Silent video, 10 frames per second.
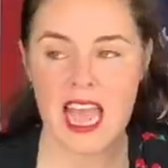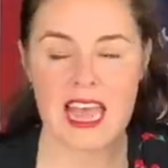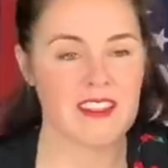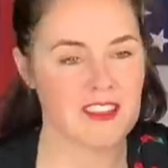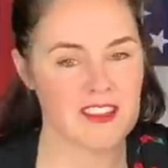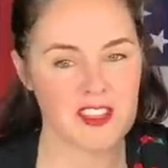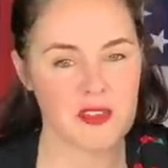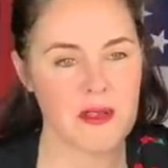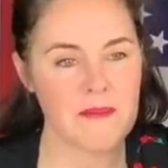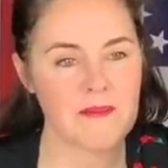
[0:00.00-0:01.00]
discouraged
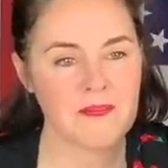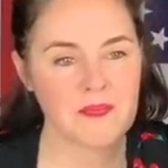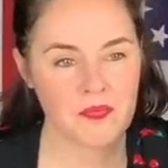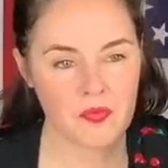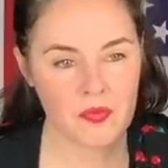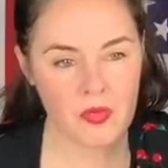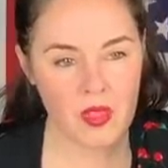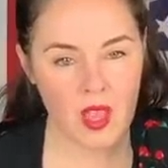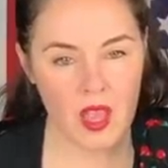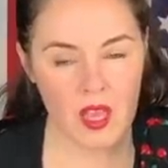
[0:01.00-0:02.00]
them from storming the
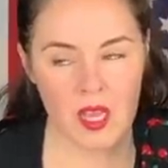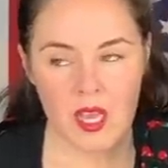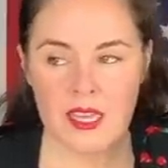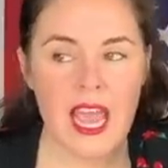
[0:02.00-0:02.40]
Capitol.